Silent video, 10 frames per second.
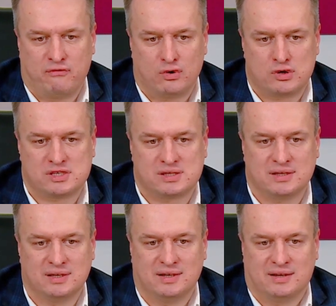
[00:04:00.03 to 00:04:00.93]

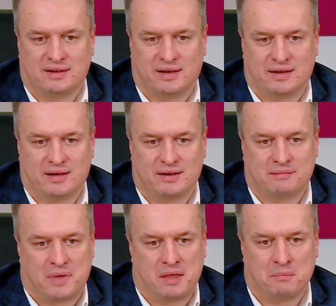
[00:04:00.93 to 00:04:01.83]
first
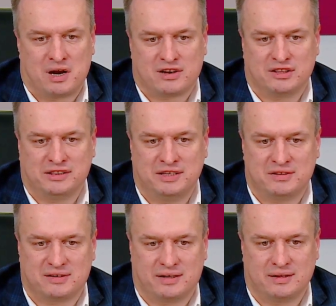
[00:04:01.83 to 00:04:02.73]
and market
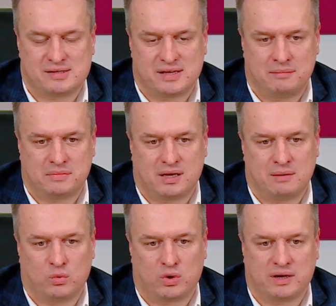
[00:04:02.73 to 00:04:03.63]
leader at the same
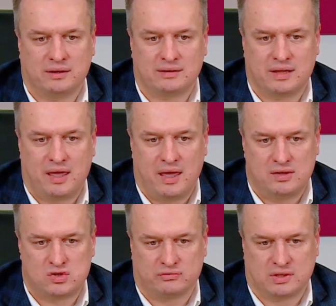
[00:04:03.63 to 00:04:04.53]
time working at the
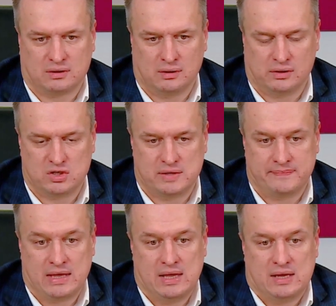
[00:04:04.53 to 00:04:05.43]
edge of technology.
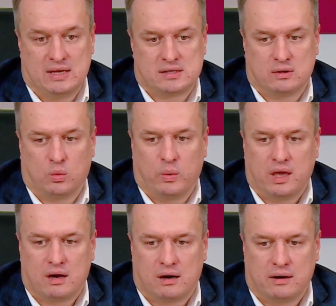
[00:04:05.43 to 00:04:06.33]
So
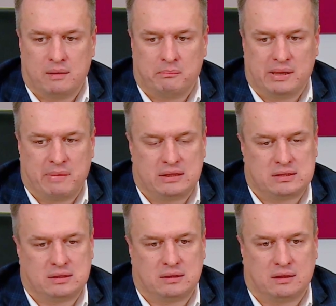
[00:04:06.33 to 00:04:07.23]
we
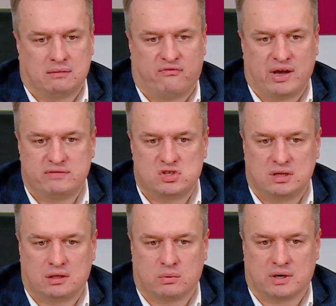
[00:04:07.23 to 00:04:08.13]
implementing 5G
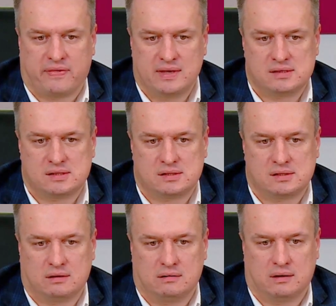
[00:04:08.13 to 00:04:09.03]
network
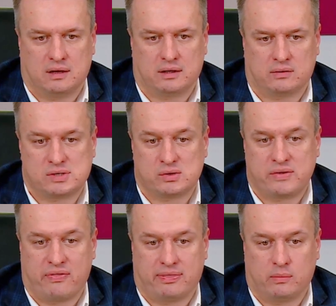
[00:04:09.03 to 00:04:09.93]
since
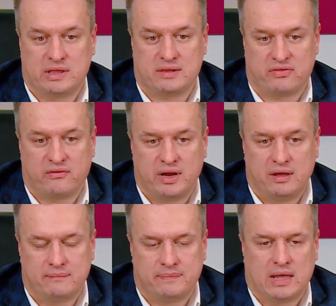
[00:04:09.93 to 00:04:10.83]

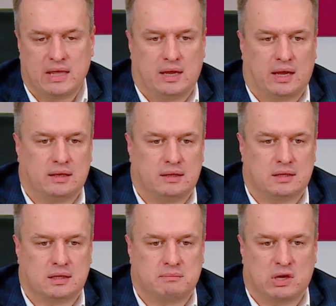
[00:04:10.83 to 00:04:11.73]
2023. And
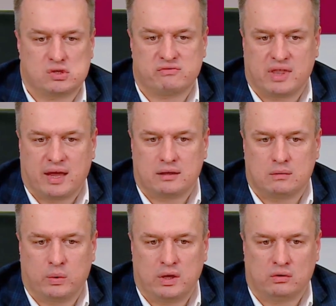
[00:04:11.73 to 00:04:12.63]
because of that,
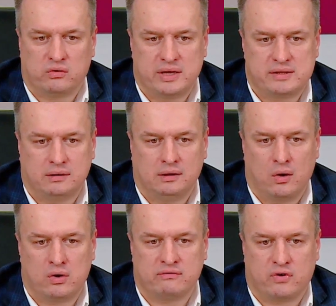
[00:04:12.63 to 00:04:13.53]
we already
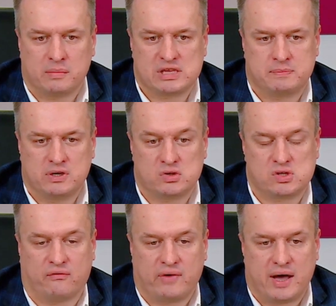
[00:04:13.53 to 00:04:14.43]
learned from
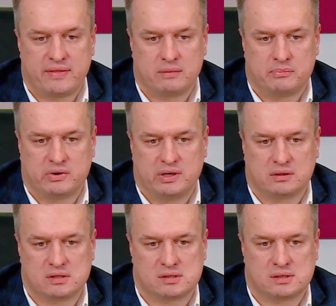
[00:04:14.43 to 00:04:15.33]
experience of other
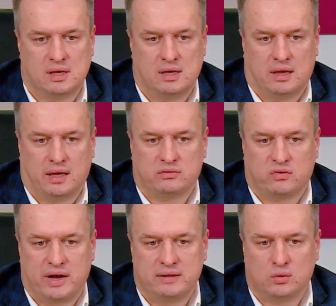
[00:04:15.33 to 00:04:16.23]
operators and
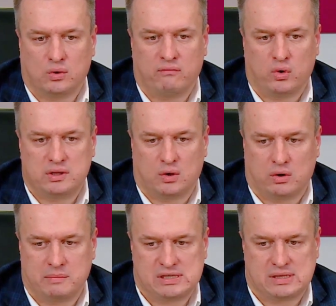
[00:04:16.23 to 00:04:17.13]
trying to avoid
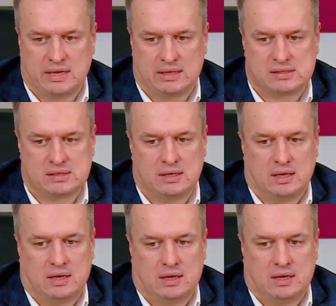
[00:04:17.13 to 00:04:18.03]
our mistakes.
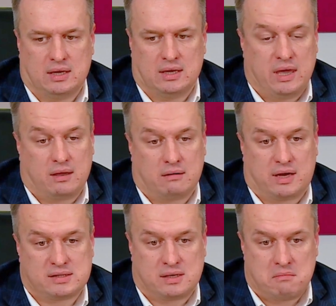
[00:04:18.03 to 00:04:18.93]
We,
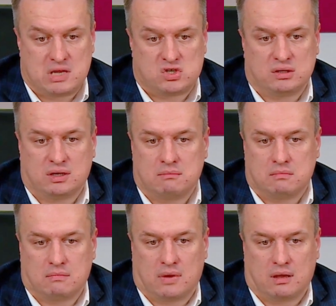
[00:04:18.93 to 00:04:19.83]
as I mentioned
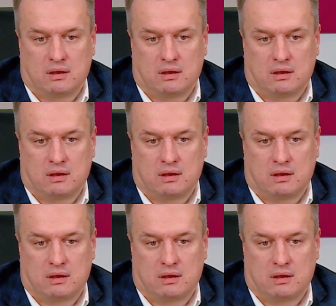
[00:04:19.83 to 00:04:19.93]
in